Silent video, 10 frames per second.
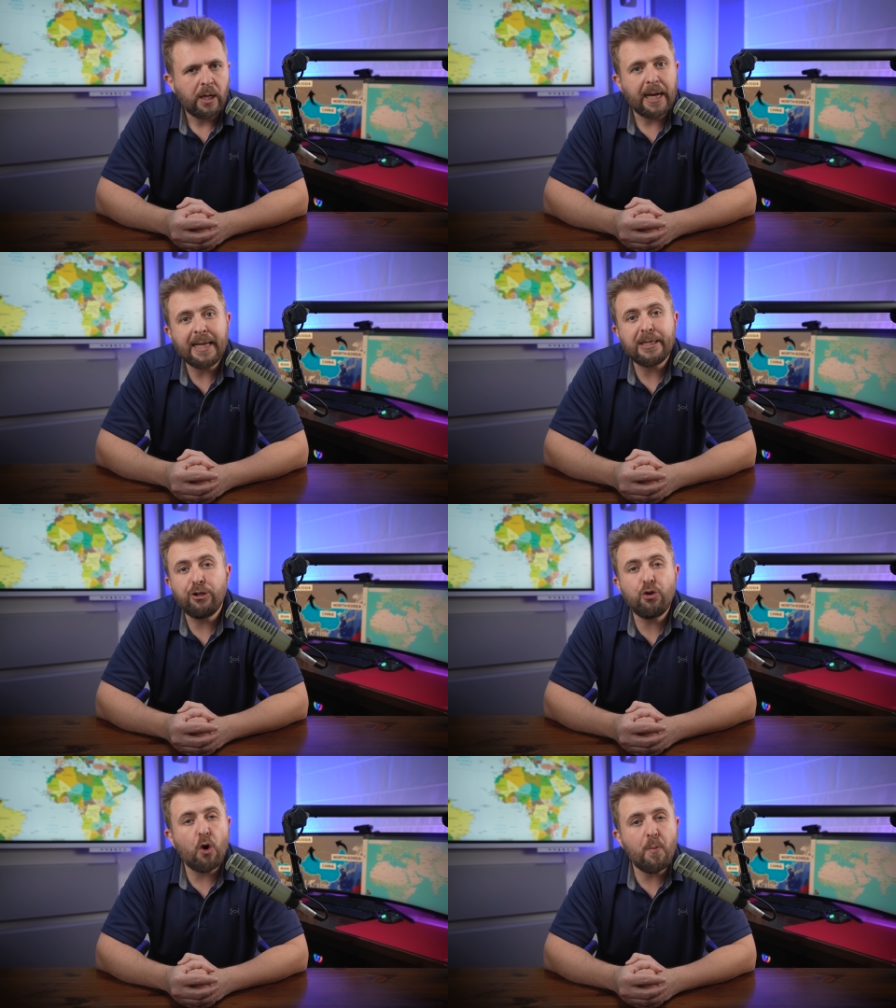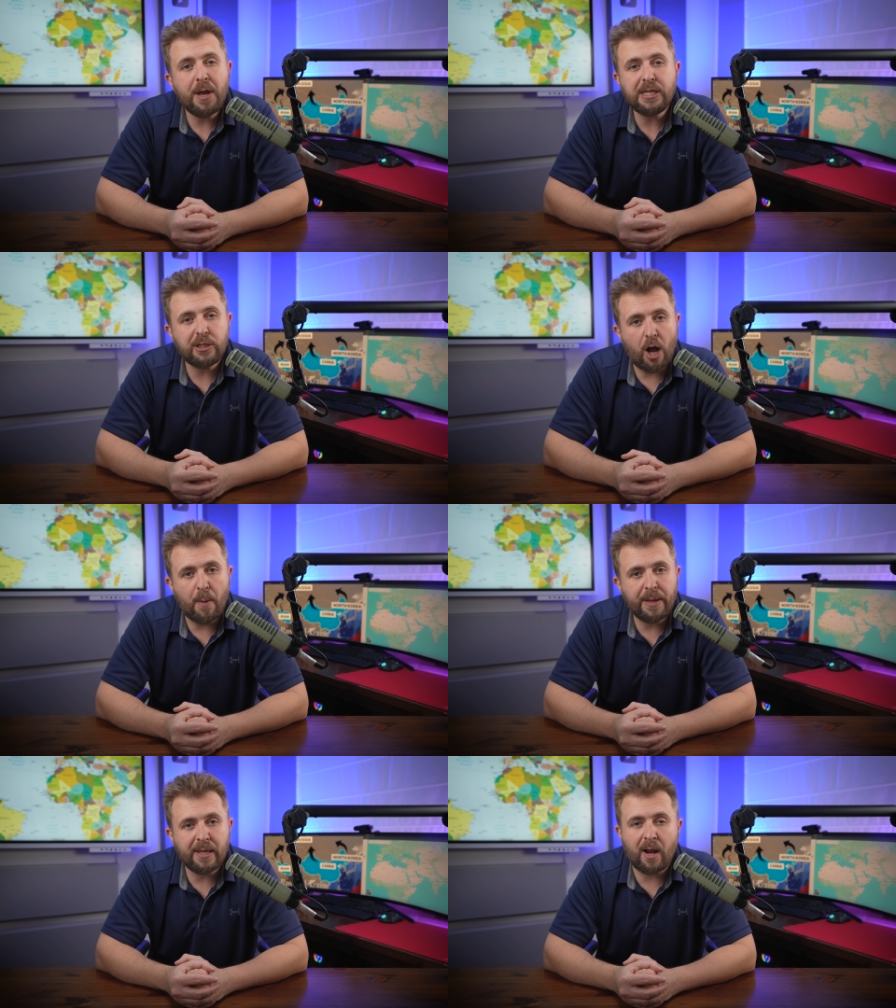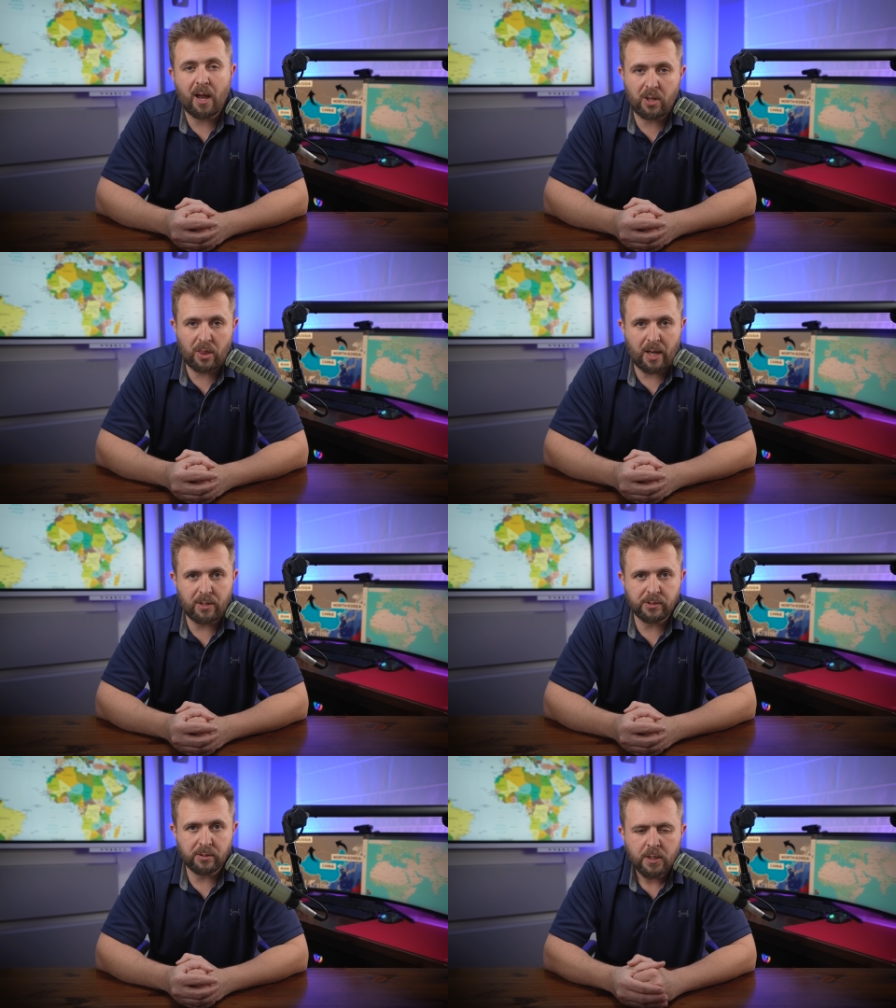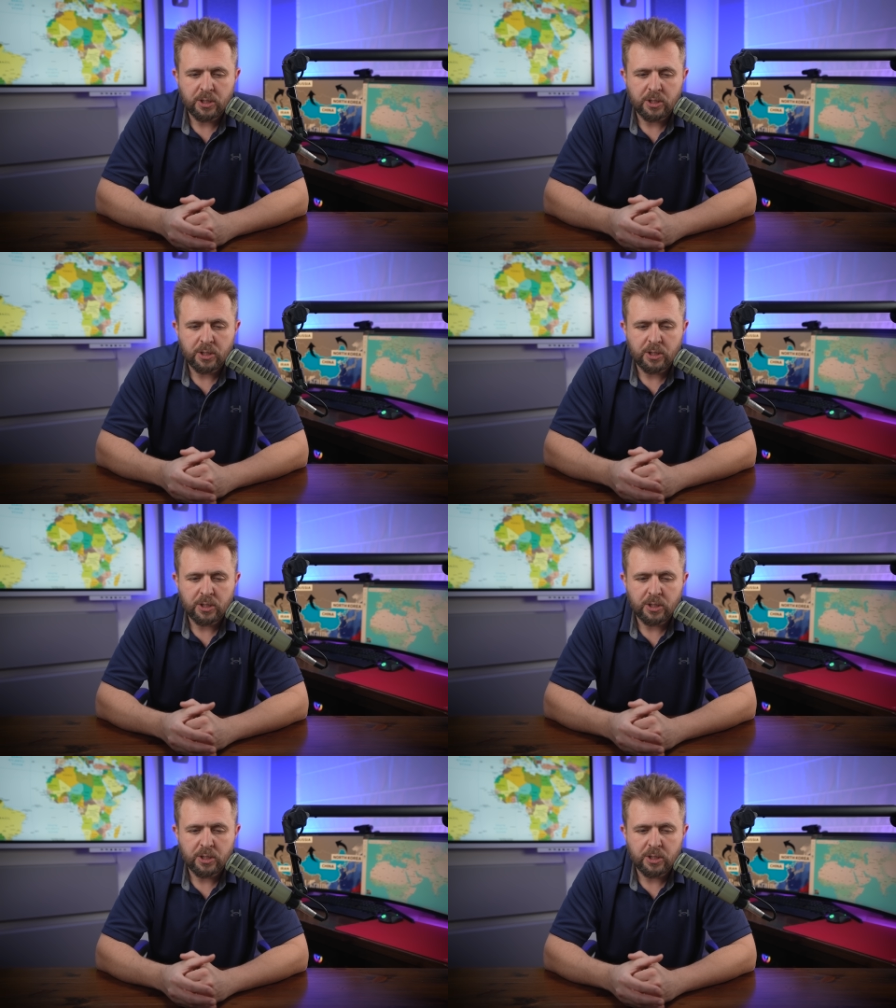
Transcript: Ain't nobody stopping at 100,000.